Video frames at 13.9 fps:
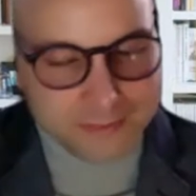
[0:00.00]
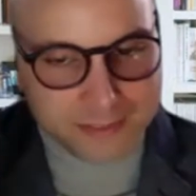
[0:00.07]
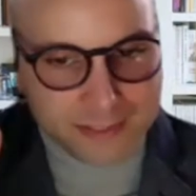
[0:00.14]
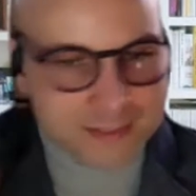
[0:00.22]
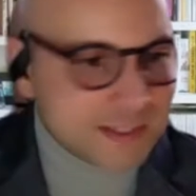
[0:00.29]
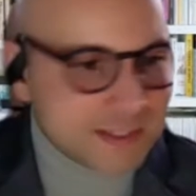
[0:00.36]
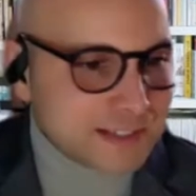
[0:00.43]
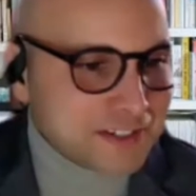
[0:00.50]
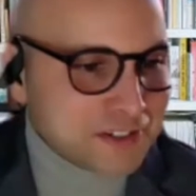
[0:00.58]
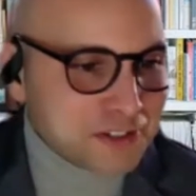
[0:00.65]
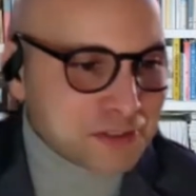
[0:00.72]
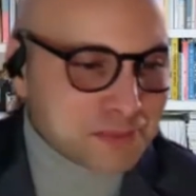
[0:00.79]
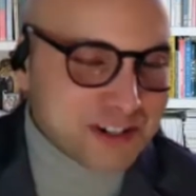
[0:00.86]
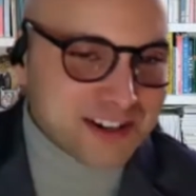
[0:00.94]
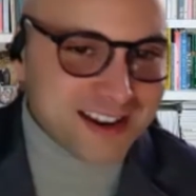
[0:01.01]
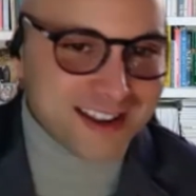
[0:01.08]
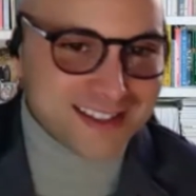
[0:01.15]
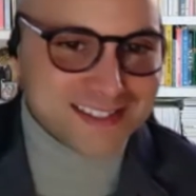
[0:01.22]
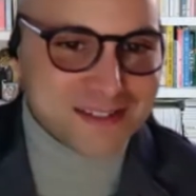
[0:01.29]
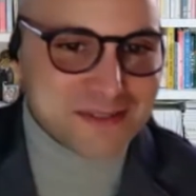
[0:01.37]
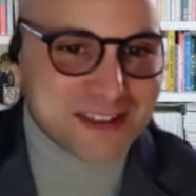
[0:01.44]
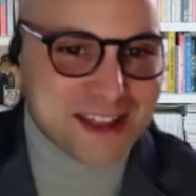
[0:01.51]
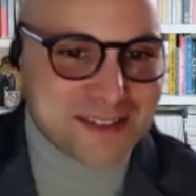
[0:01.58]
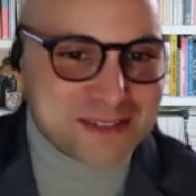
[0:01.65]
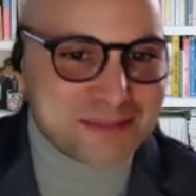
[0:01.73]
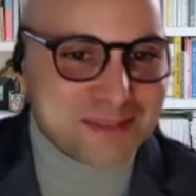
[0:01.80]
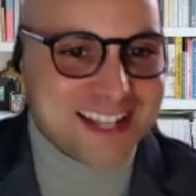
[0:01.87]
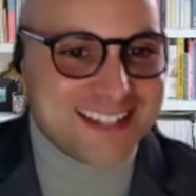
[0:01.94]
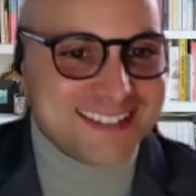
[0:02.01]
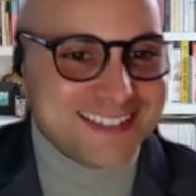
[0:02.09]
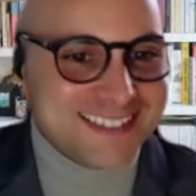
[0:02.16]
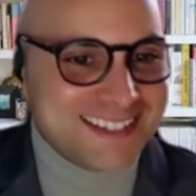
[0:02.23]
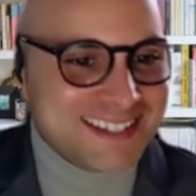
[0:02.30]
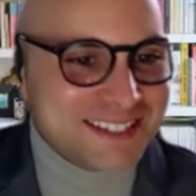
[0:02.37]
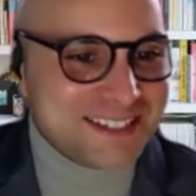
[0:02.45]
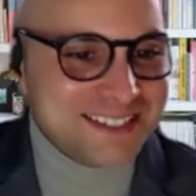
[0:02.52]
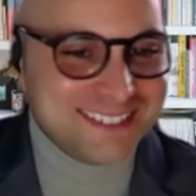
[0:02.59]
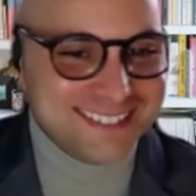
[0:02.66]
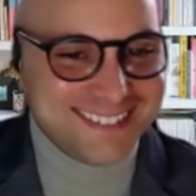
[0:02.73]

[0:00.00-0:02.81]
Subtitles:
that's another podcast that we have to plan. Thank you.